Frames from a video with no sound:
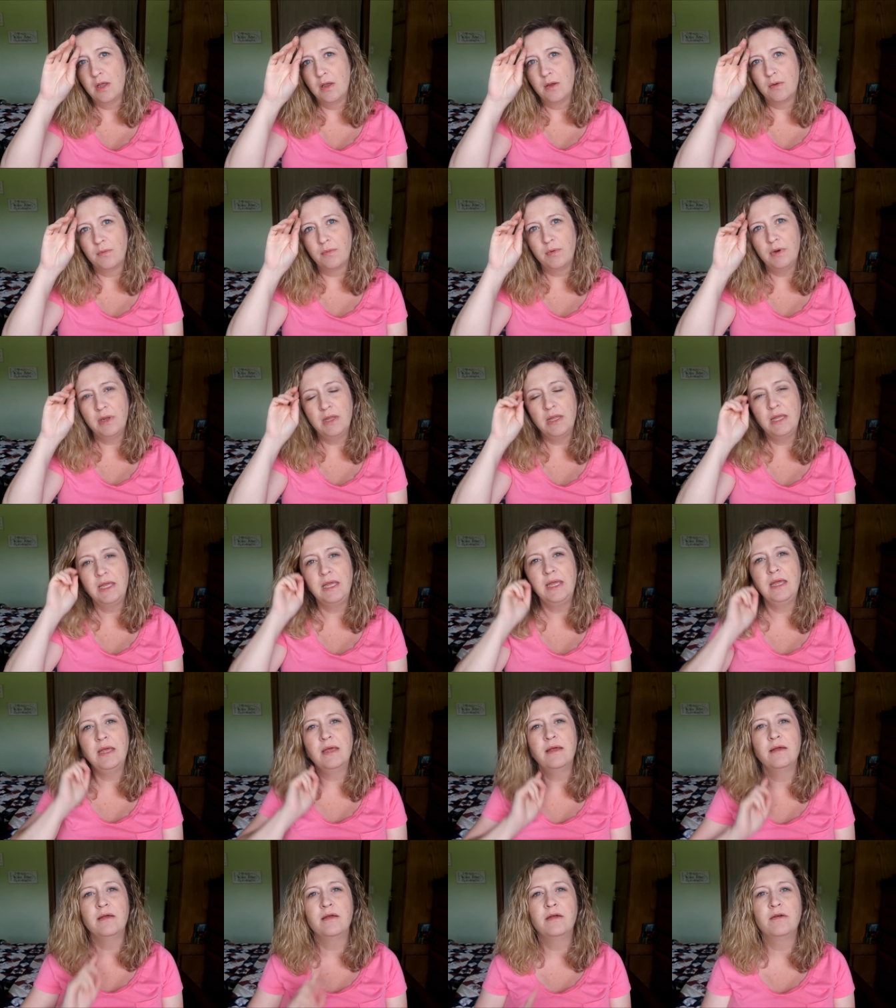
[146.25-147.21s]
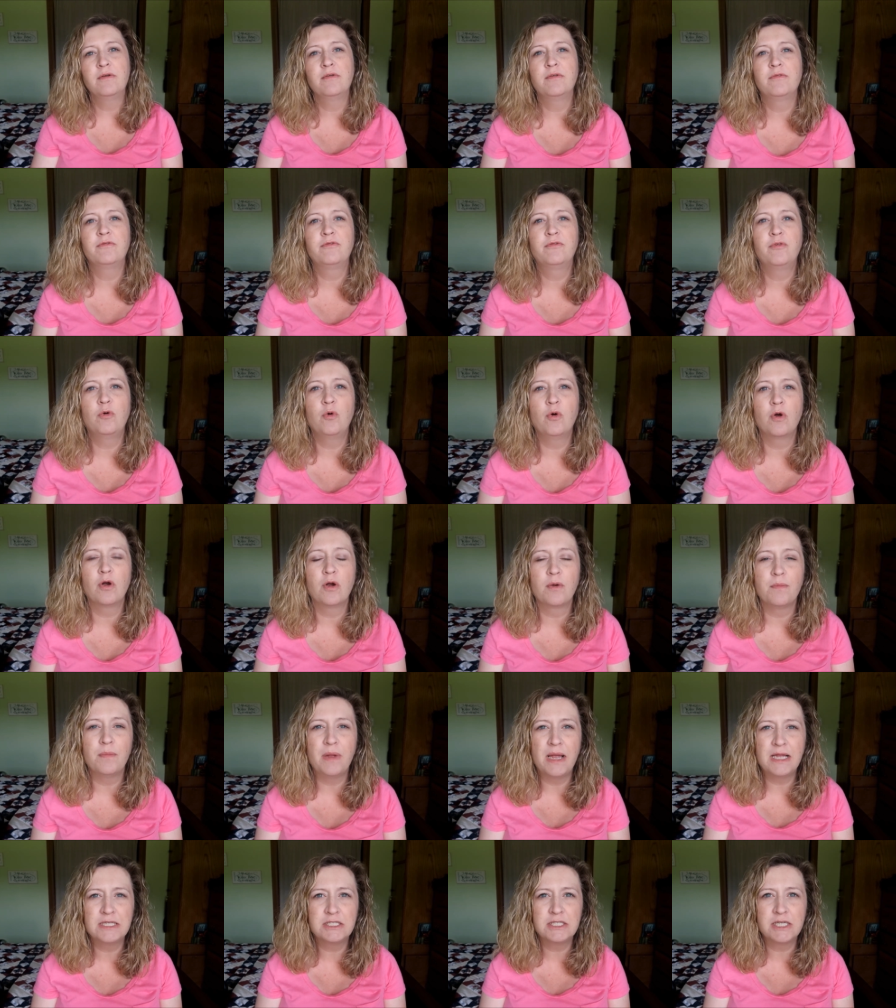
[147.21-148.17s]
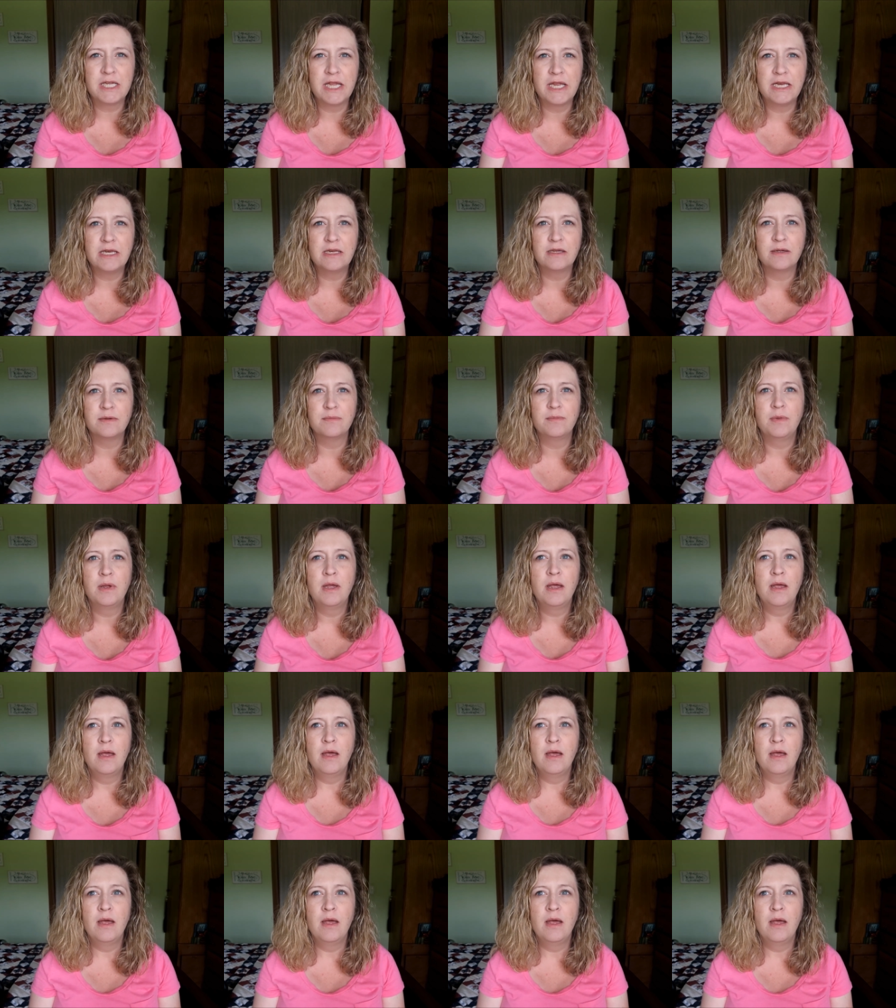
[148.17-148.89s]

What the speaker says: Really, for Magic Kingdom,